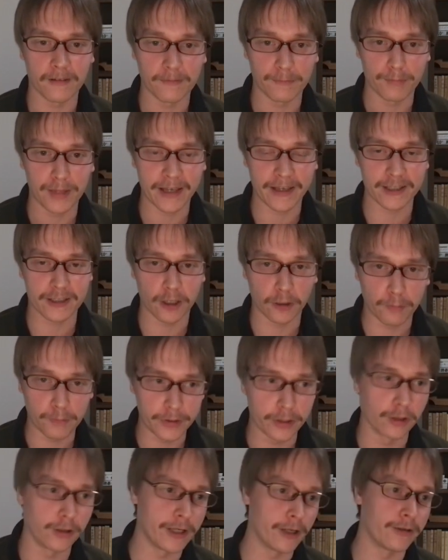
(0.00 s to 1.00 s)
black is not
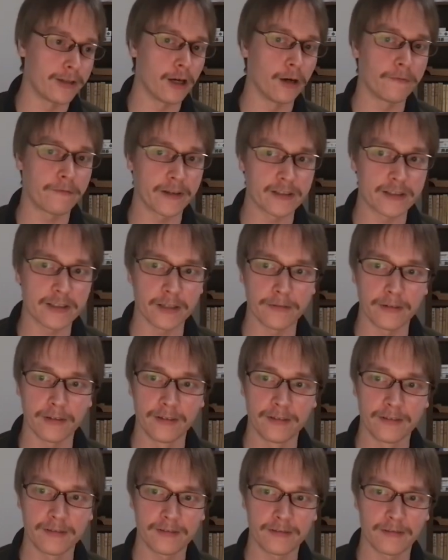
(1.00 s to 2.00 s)
purely on the offensive,
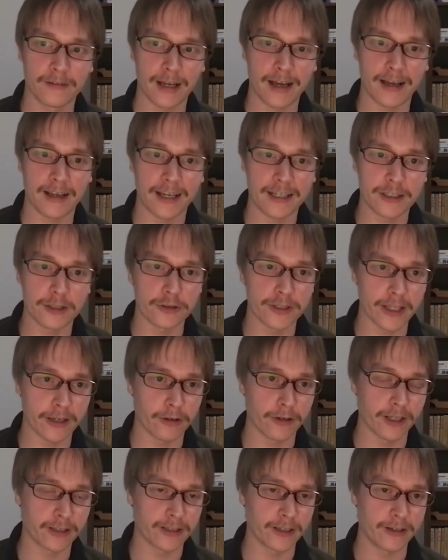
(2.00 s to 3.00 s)
has to stay
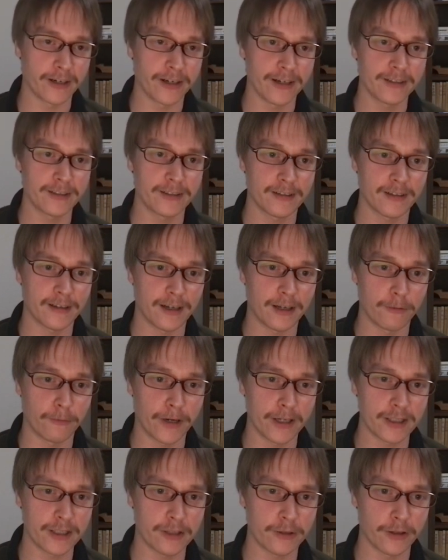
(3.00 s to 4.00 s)
connected, right? And
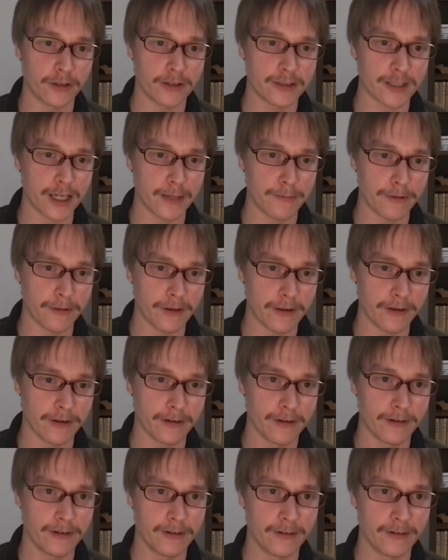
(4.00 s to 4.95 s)
white's doing the same thing.